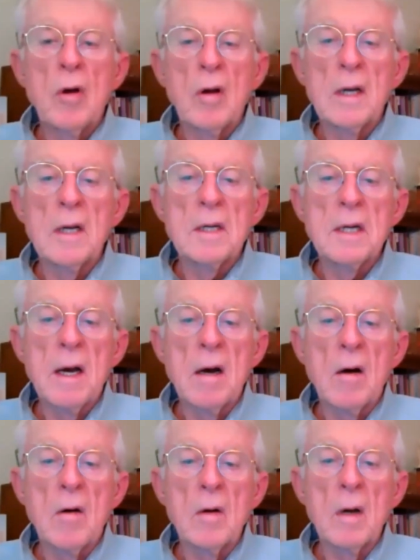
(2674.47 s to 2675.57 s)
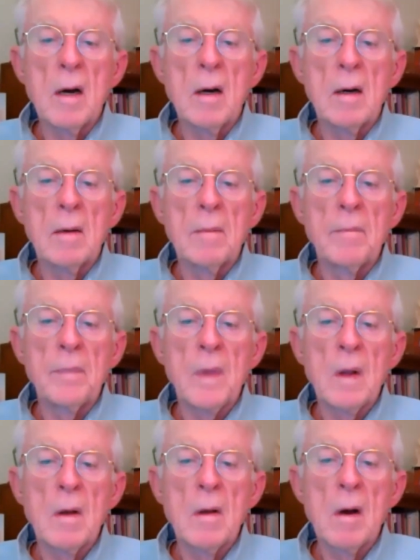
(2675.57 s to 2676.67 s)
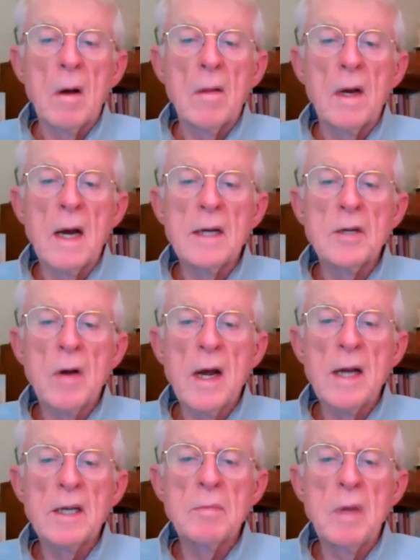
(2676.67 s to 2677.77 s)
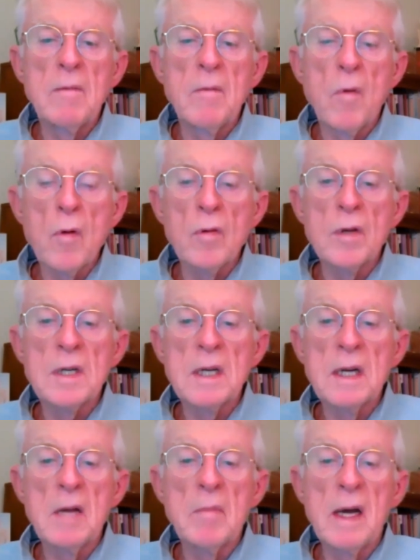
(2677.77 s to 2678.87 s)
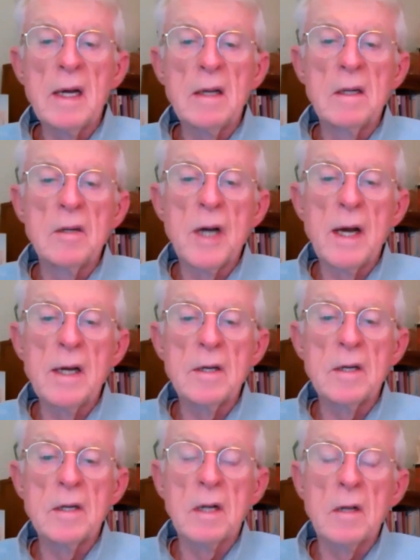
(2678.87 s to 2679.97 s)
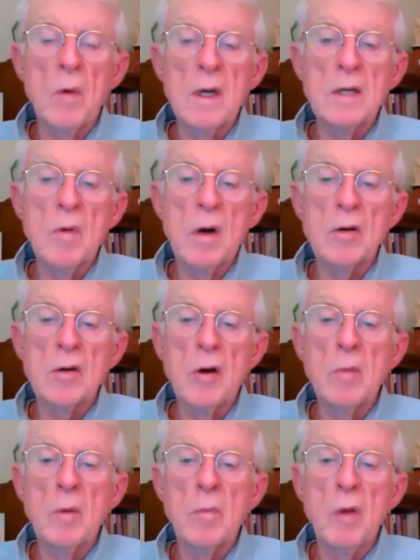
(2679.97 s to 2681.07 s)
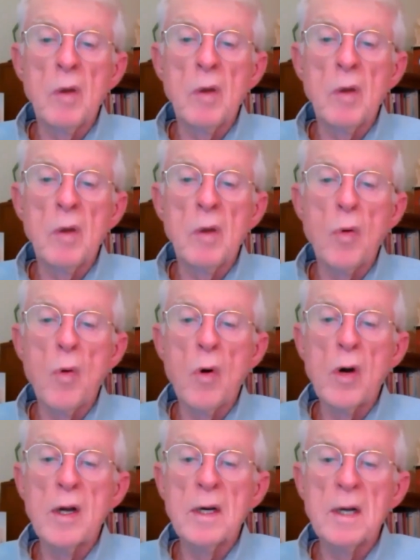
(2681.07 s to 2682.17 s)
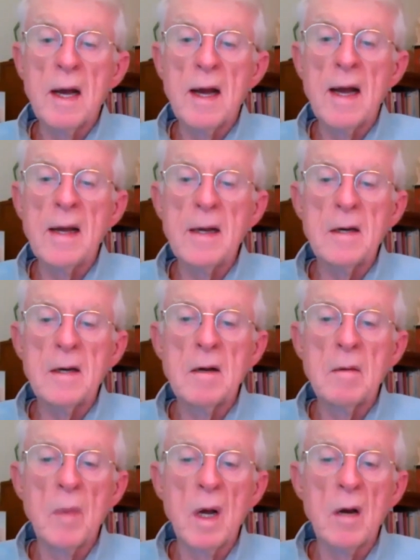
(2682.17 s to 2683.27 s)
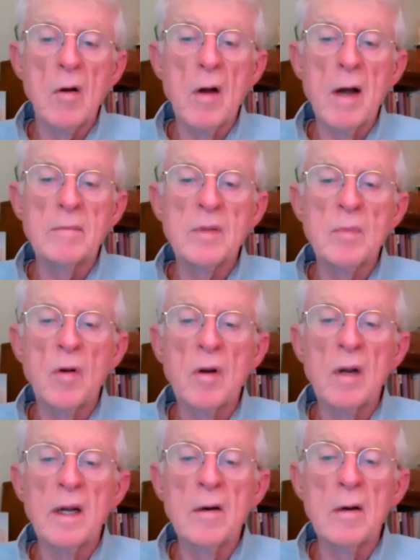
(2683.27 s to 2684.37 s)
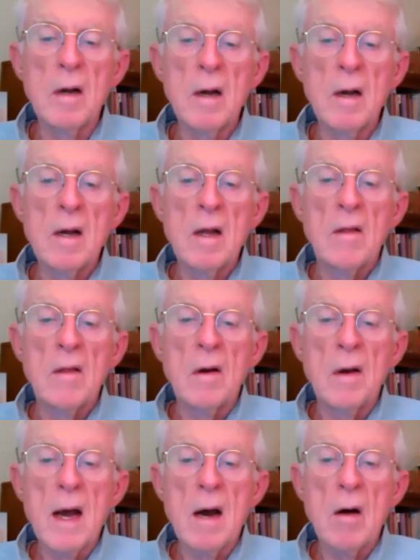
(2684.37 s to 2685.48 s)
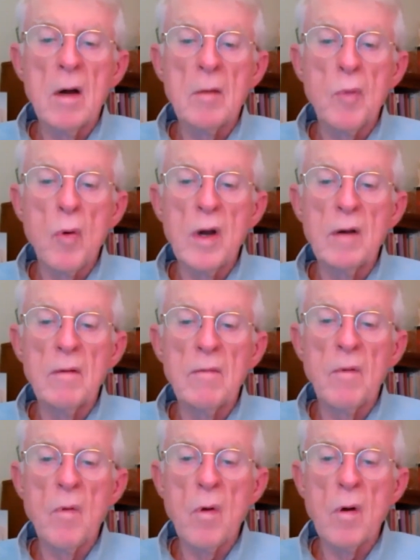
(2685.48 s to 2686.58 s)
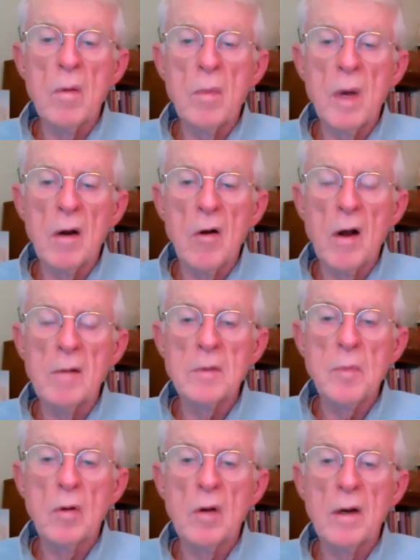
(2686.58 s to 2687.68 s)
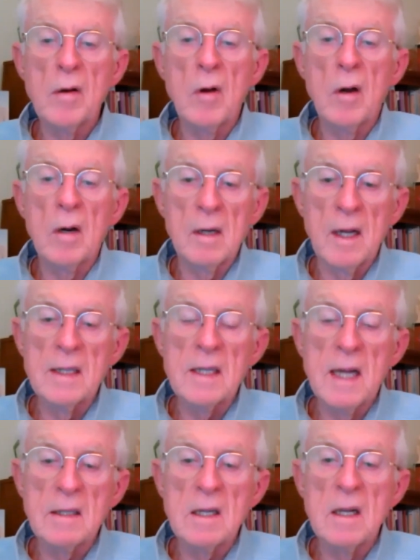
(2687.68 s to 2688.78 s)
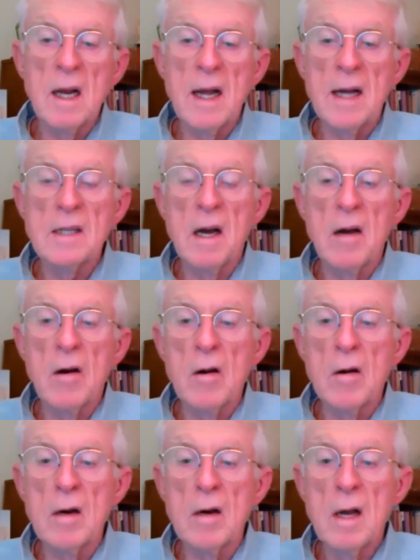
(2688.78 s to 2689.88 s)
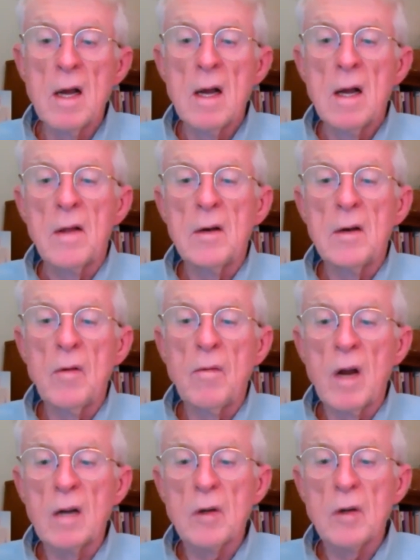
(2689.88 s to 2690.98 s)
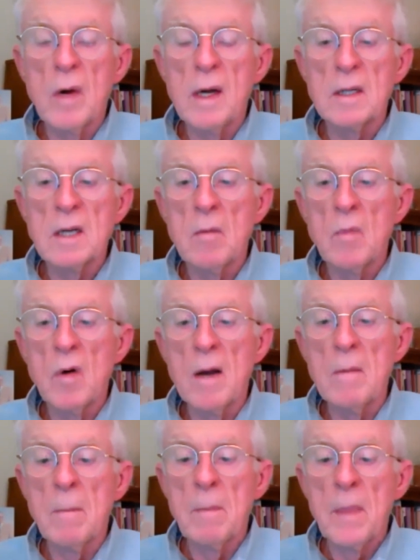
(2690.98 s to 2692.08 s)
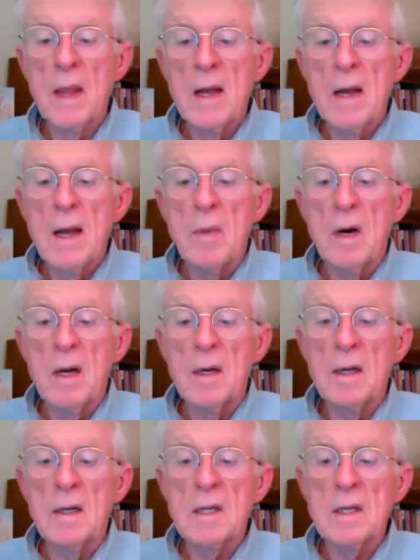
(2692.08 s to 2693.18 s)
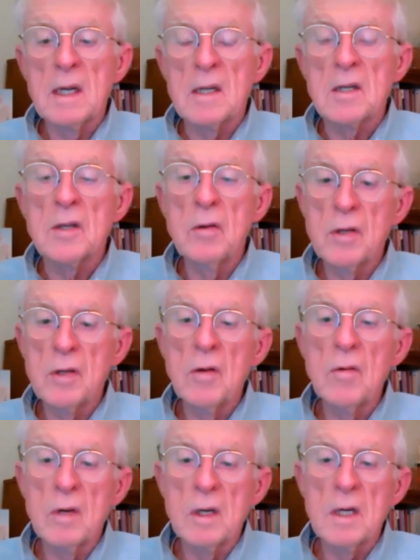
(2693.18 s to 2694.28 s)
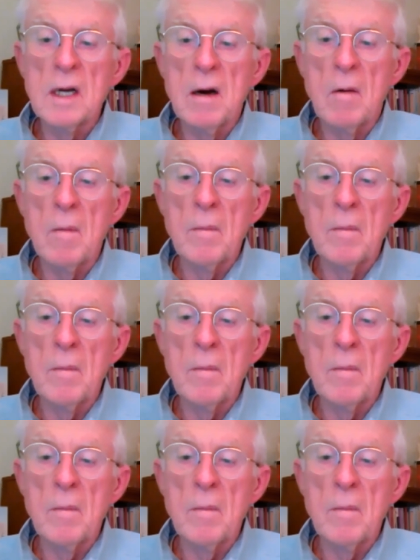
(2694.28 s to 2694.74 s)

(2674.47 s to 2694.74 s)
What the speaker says: to tell. The nitrates before the city made changes at the wastewater treatment plant were at 0.8 milligrams per liter. They're now at 0.4 milligrams per liter, or at least that's the last I heard. They do fluctuate somewhat, but it's too soon to tell.